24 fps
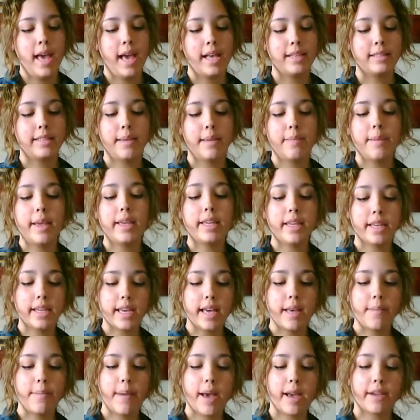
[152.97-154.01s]
as they make a
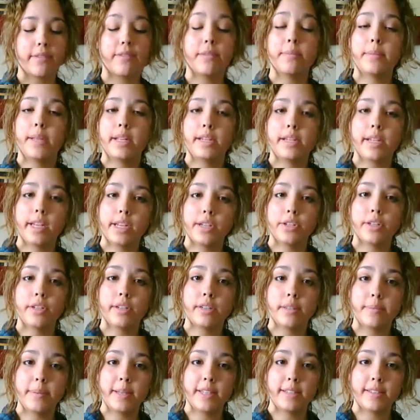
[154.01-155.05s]
comeback from the
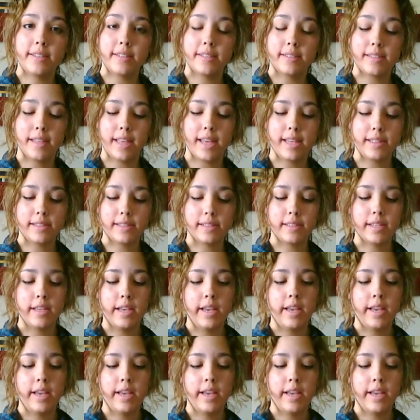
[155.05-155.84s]
endangered species list.